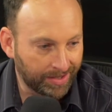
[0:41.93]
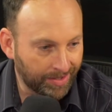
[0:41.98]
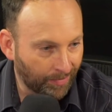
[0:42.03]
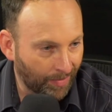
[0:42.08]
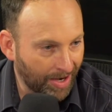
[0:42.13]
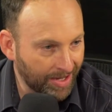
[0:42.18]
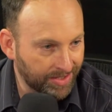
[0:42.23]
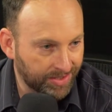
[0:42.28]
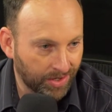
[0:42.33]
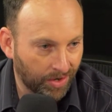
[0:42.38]
the
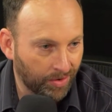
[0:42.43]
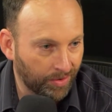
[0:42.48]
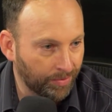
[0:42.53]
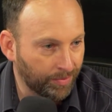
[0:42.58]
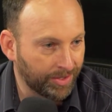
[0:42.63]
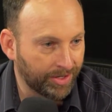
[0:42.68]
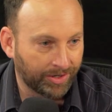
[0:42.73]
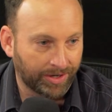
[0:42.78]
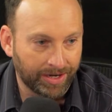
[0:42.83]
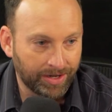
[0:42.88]
red zone
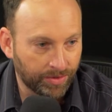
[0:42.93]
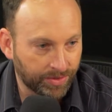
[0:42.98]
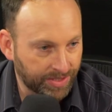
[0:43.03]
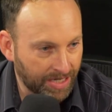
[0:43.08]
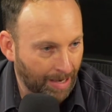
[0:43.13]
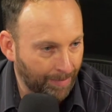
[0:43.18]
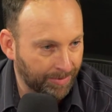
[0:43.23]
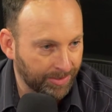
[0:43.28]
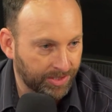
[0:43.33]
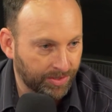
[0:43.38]
when they're getting those
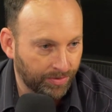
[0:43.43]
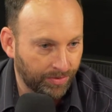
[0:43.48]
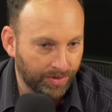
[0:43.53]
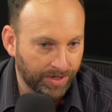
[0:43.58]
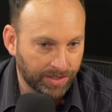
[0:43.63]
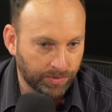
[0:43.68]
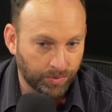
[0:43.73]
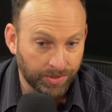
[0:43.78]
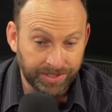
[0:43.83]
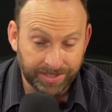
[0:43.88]

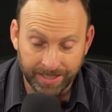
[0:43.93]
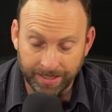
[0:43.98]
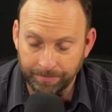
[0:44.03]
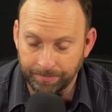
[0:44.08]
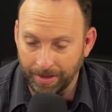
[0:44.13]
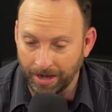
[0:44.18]
opportunities, we're seeing